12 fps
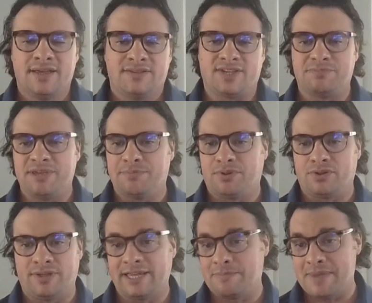Some people
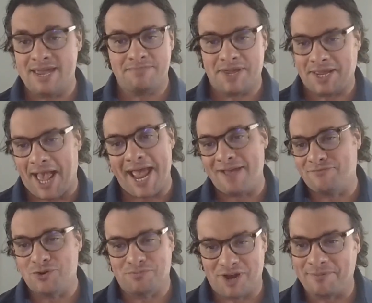like me, like I have
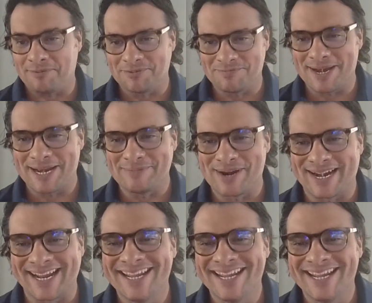no problem spending money.